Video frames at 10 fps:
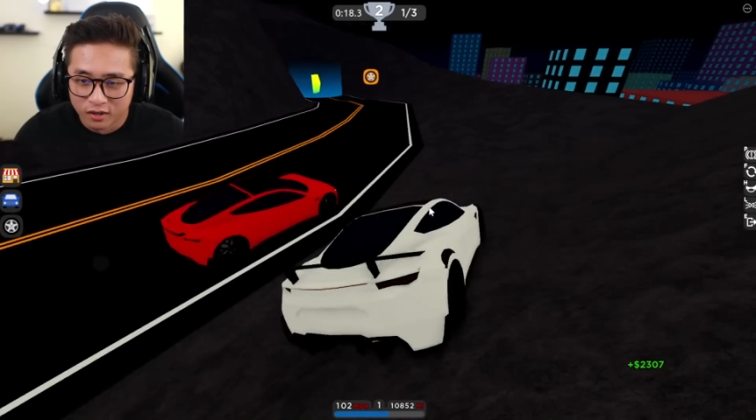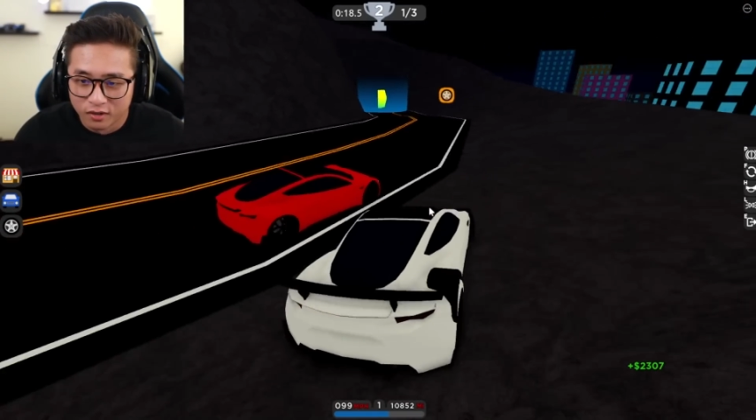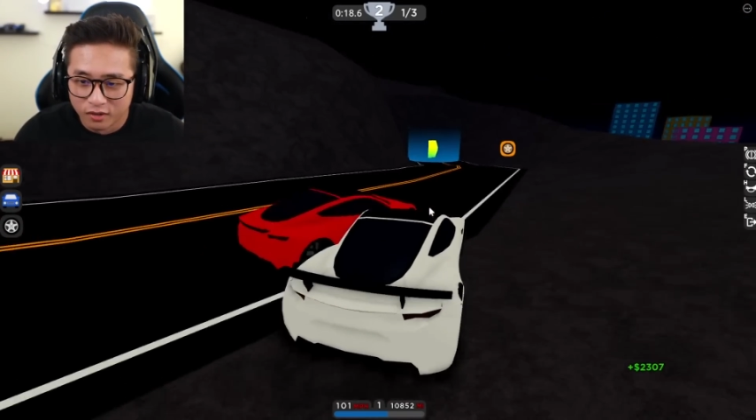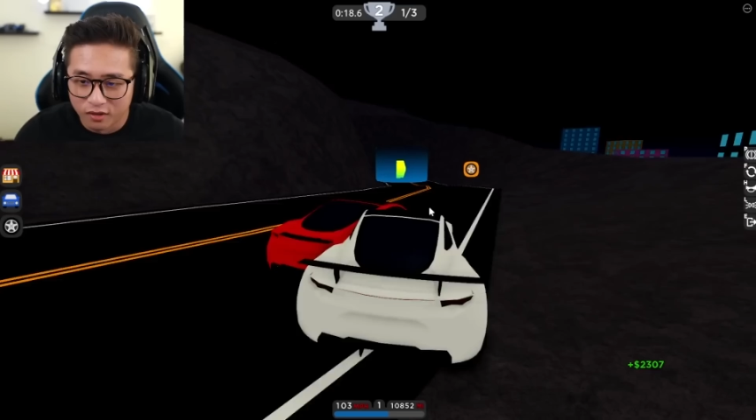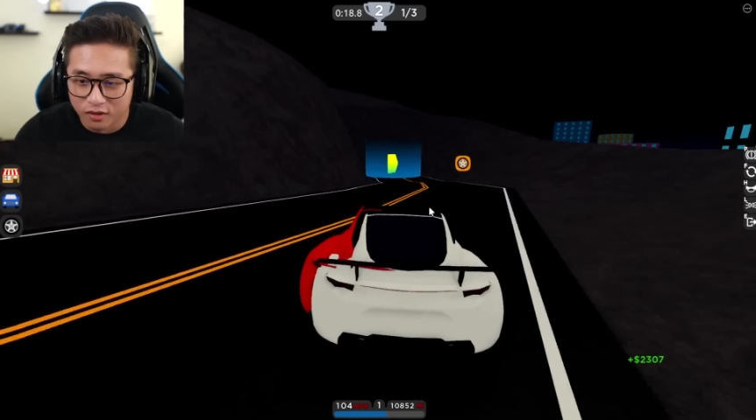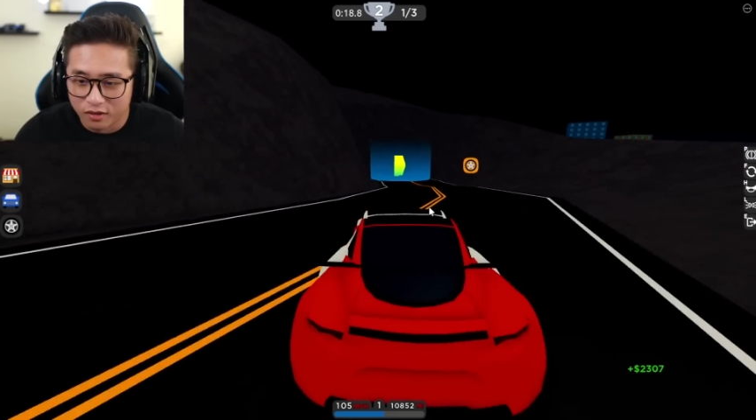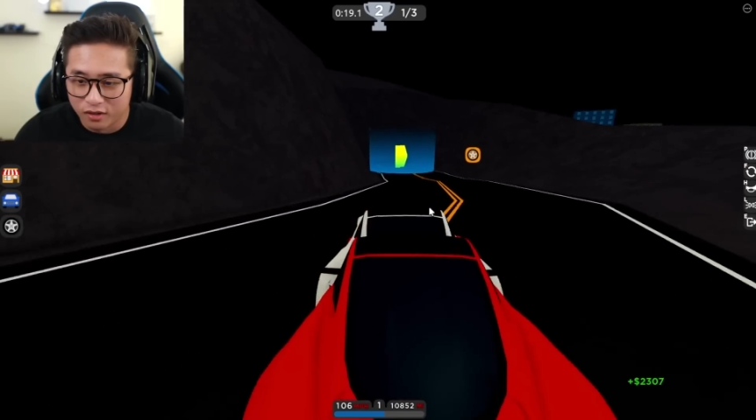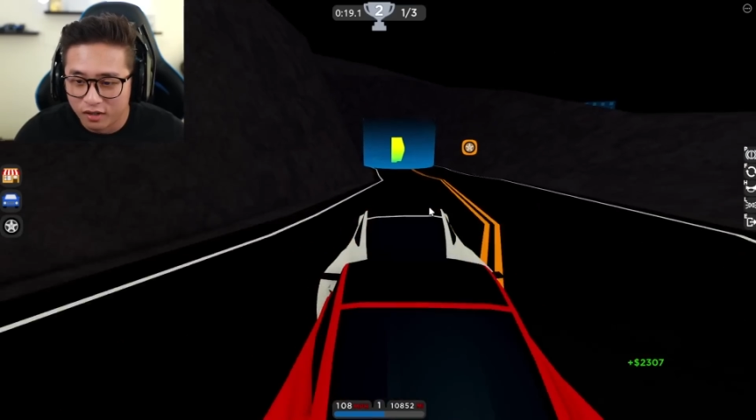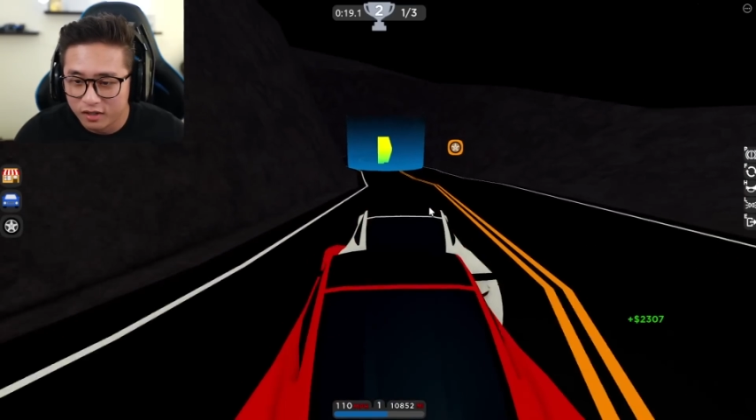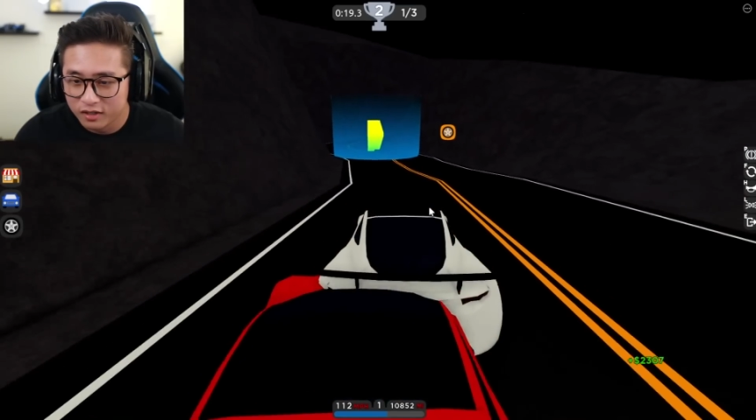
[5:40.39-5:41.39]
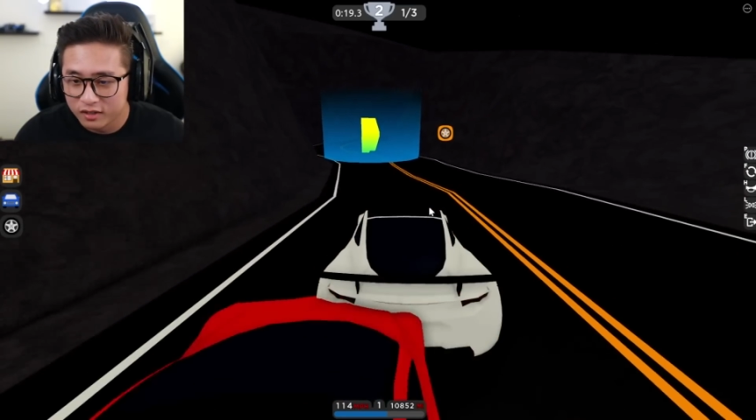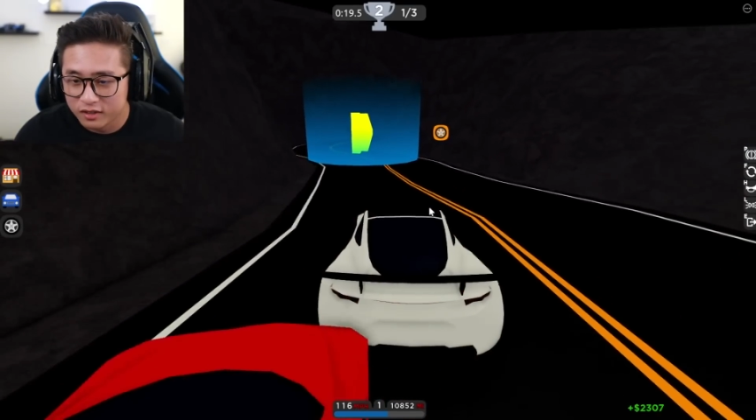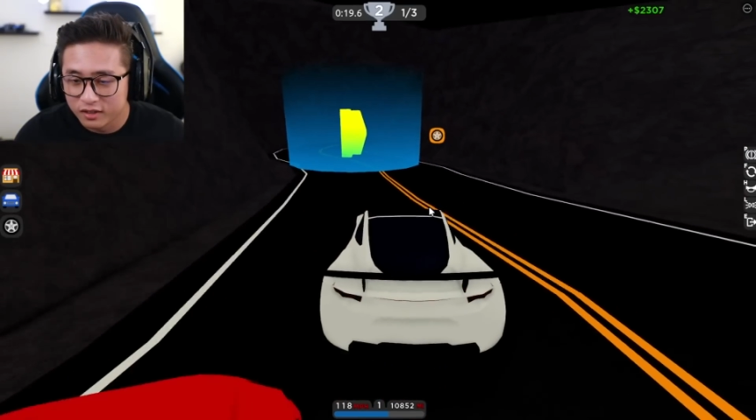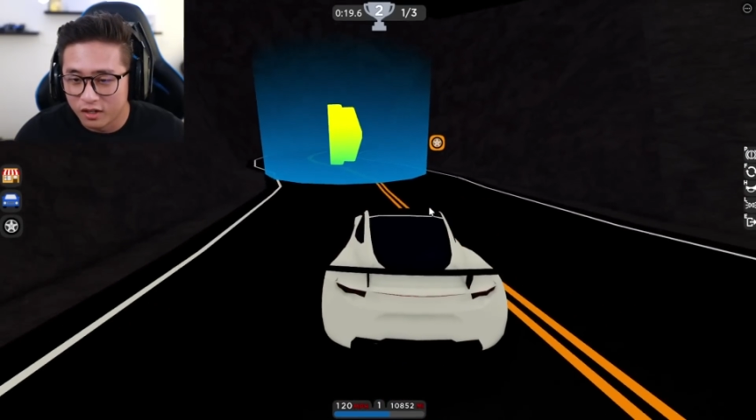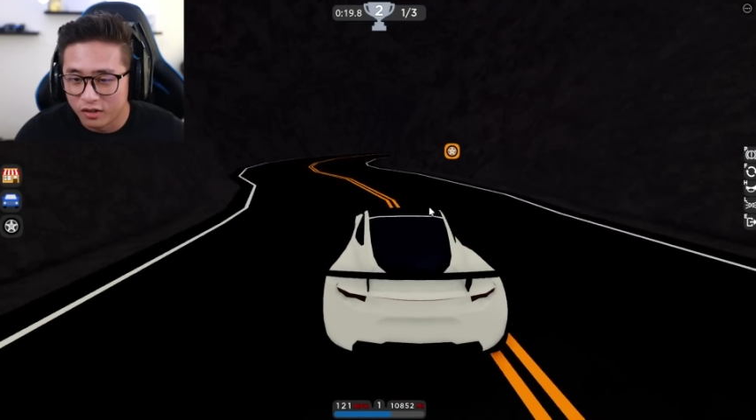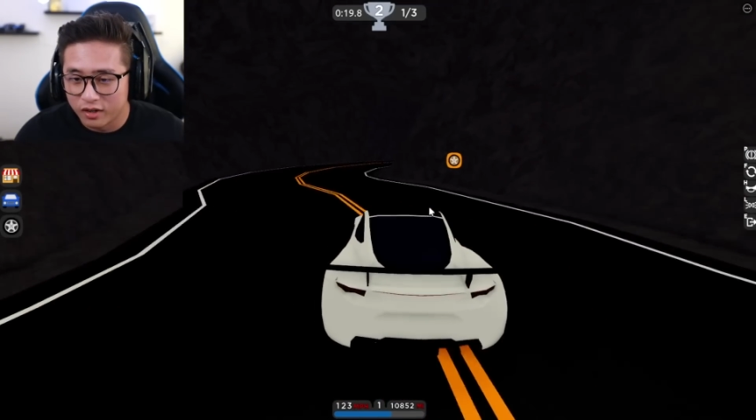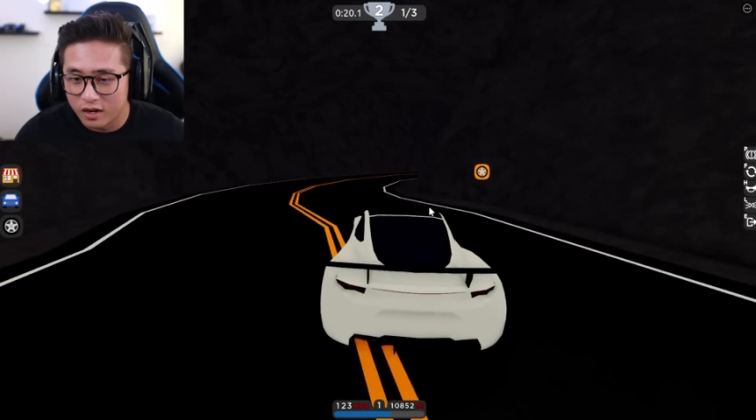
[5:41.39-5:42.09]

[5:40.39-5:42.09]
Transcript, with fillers: Oh, Yo,